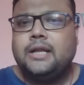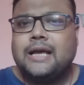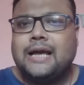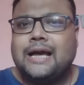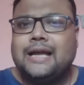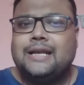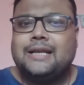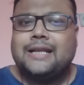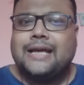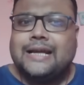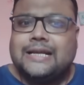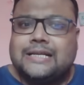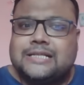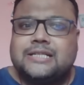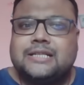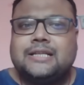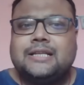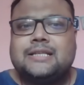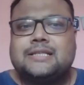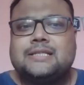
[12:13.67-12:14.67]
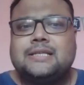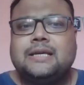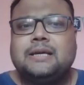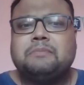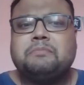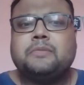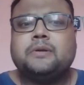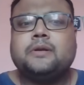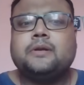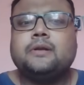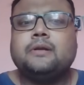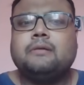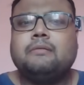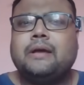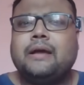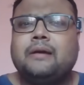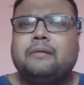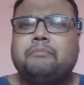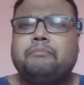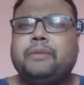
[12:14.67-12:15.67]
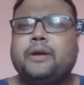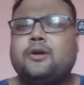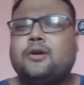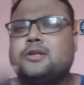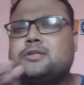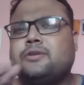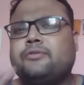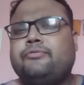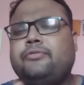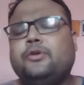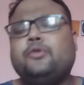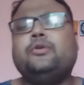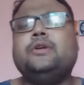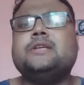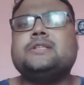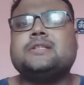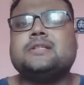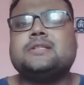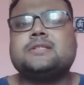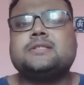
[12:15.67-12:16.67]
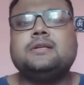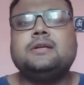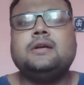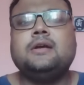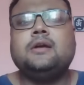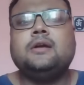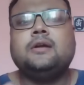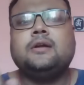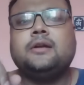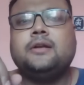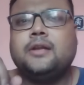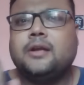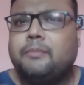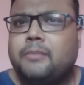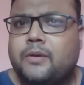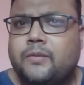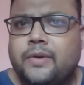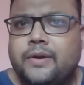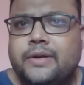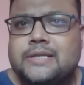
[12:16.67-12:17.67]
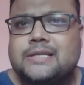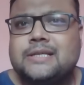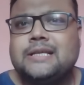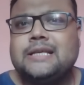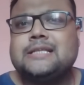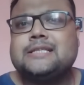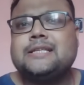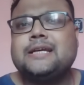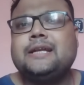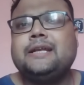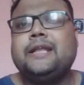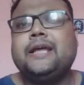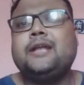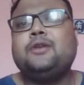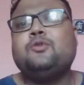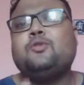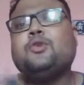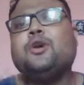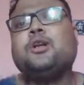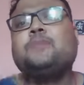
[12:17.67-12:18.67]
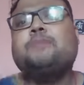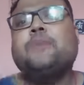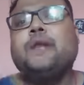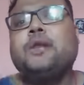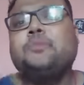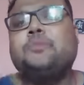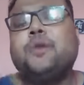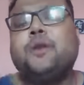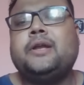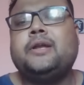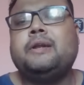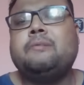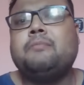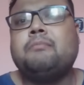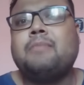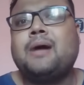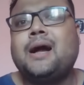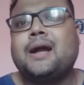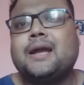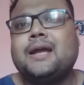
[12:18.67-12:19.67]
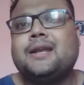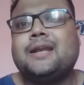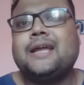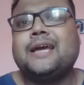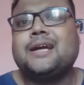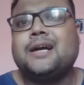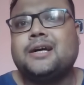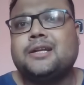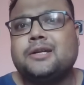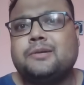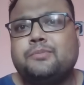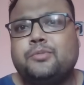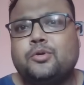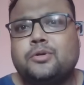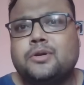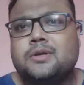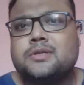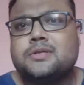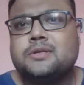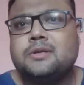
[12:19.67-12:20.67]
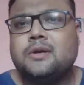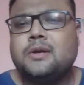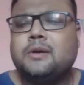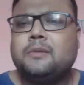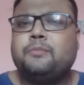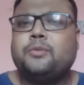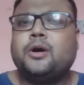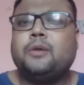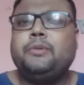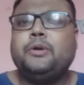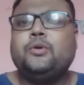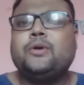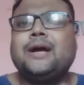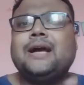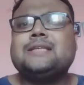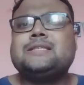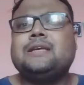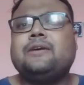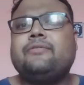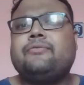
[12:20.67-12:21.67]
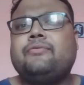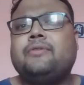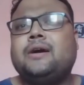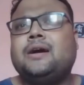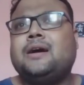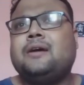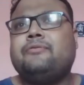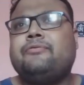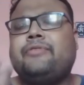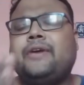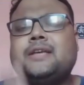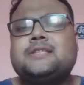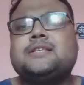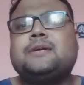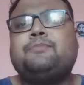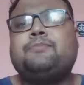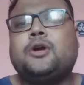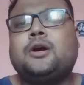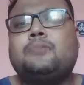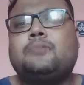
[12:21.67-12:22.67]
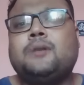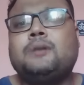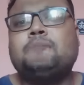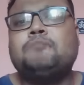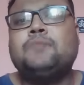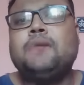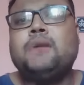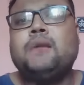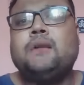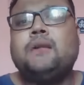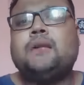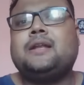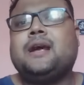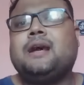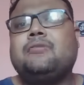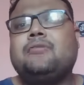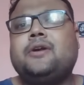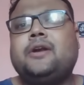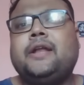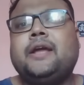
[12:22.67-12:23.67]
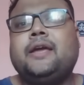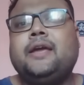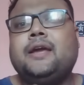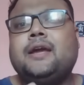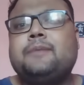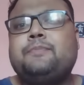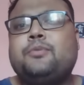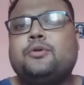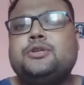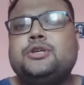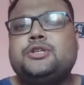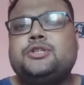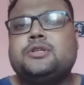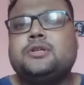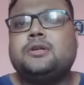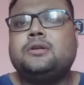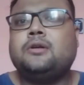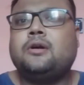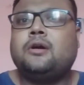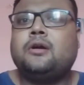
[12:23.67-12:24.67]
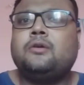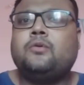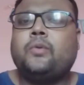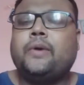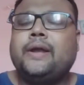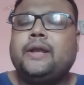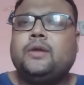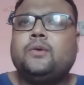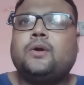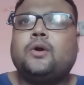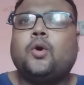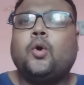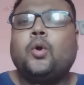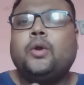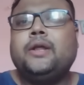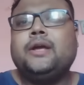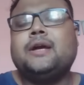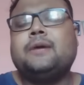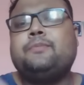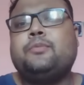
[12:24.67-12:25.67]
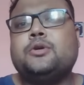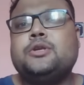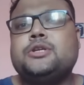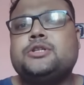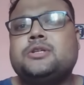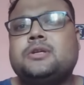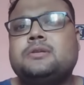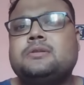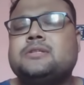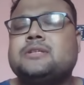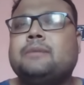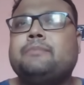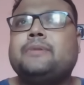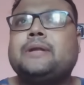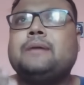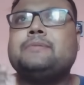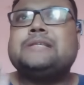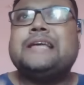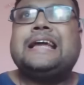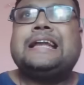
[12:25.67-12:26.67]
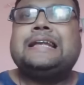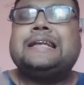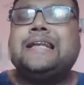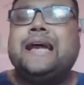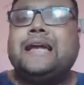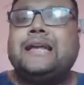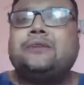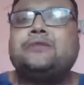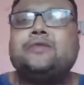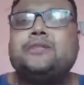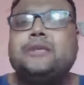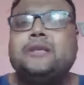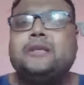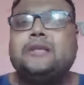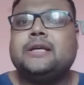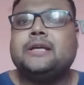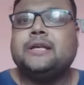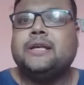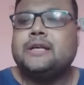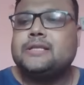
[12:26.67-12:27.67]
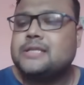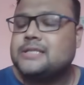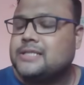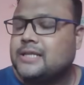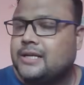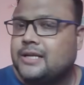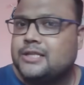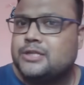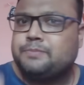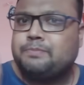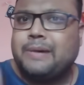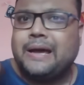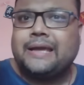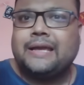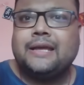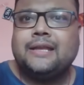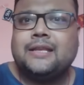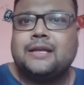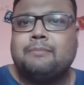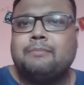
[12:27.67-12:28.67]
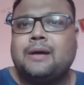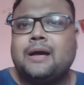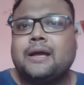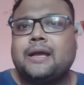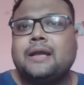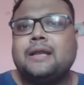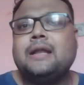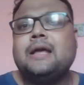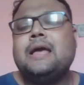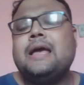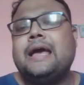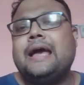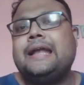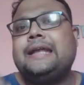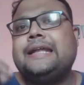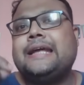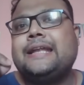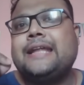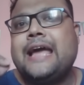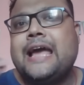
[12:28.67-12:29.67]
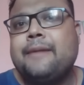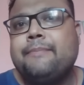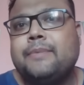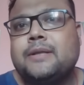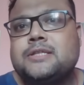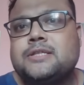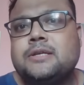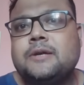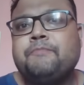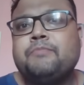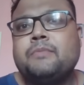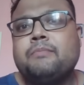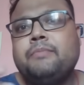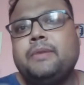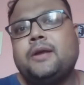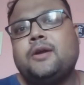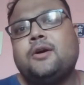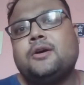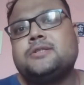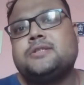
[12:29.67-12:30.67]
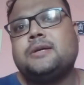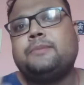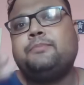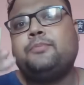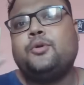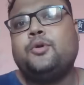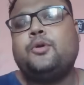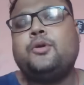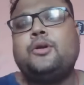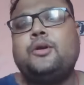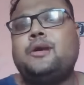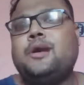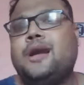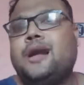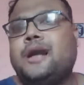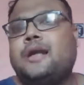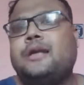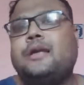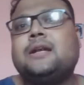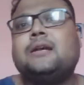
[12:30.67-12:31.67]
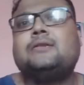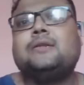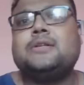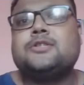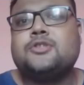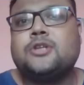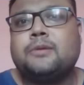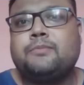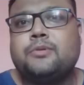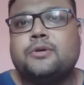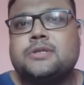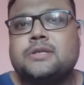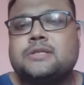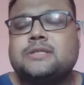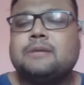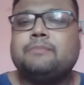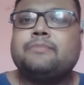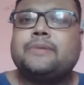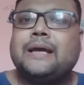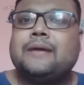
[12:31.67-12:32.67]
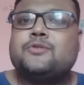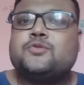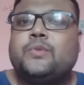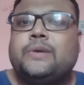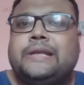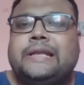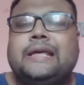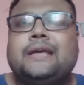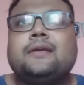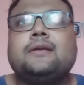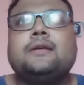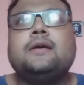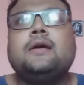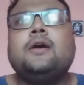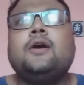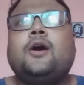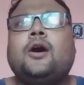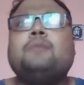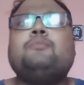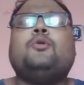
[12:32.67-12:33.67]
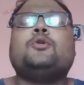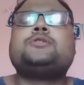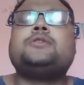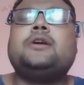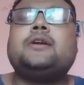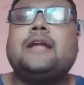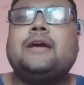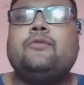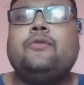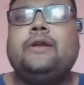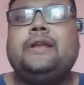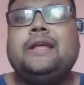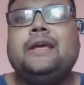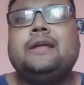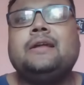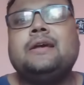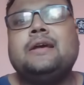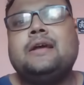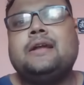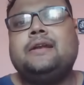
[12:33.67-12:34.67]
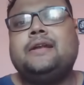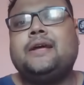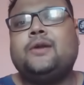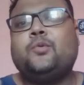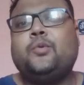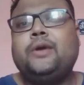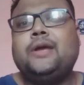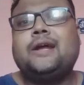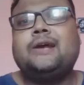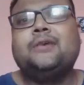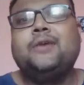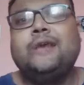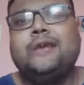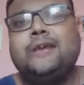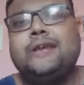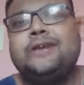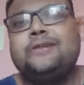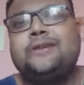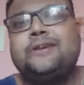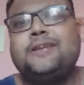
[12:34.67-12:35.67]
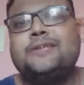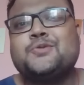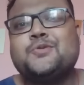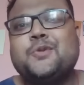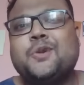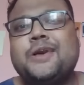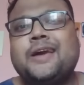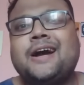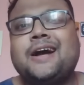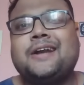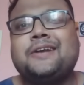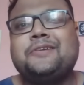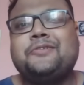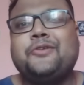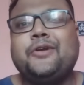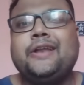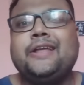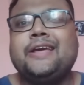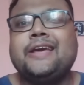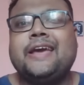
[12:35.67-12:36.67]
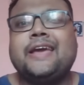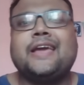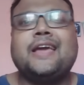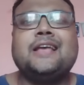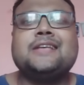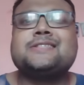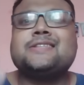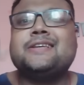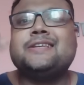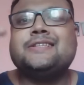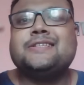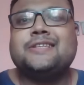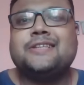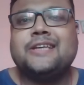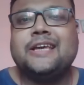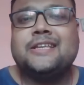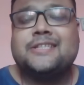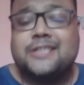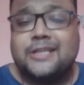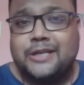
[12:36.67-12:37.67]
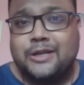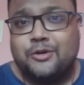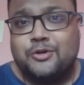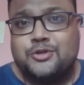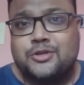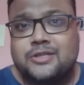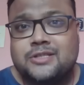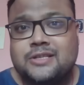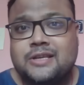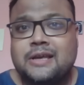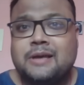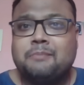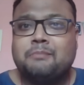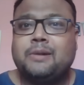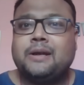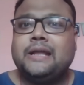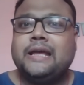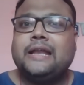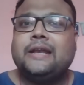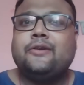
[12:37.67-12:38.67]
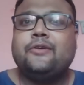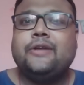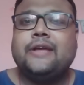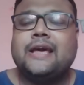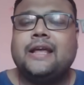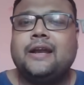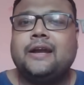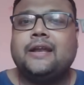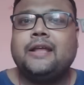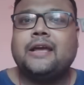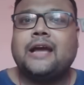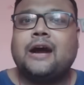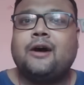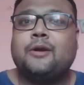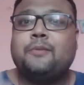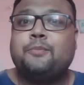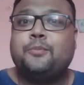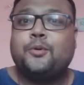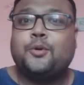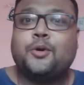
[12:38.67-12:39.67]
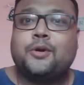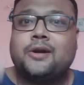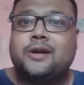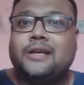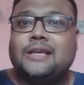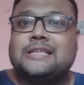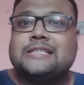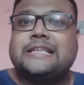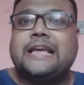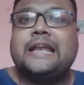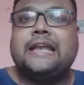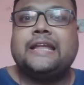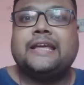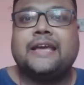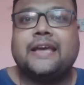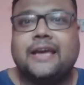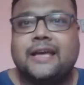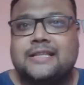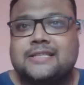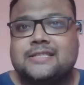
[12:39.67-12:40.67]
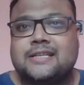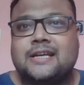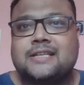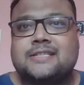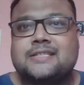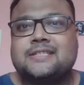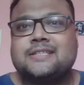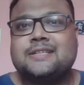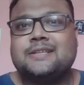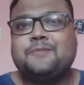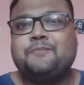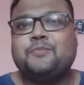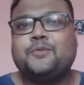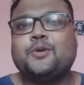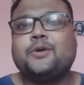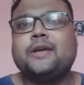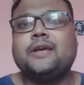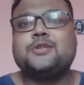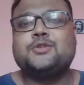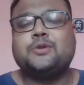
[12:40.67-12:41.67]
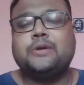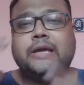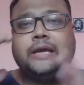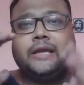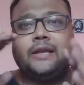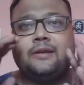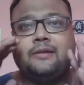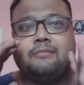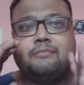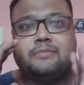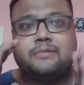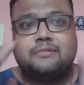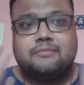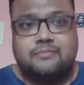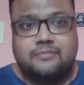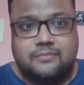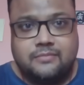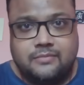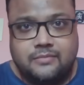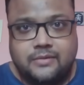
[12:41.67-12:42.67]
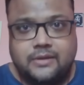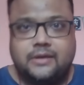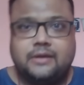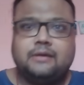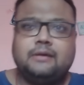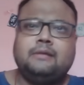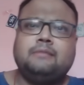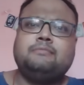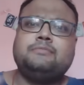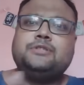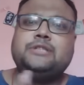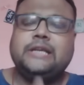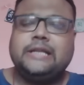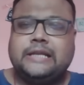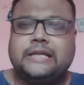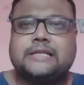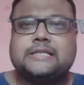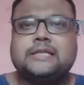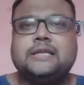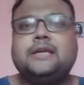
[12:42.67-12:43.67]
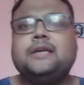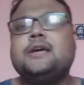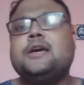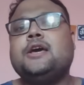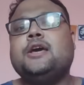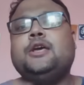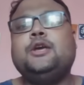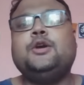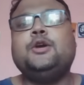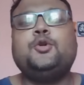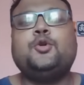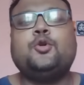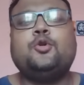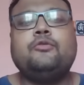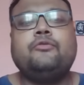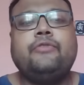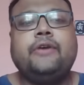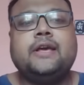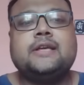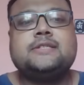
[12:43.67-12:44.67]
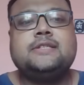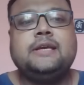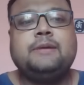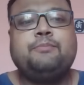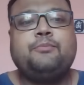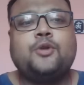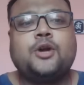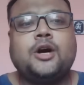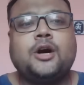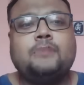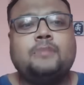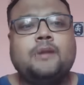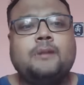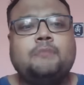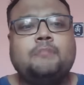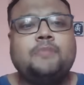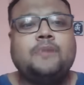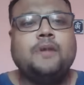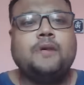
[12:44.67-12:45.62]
I like GTC because of few reasons. Number one reason is that they do not manipulate the market like other brokers. Probably you guys have faced the problem that after taking a position or when you are holding a position, sometimes at night you see that there's a sudden spike in the market, and that happens because the broker hunt down the stop losses. Sometimes we think, or most of the time we think, that we are retail traders, we are trading against the institutions, but in reality our broker is standing against us. Okay, so in GTC you don't face the problem.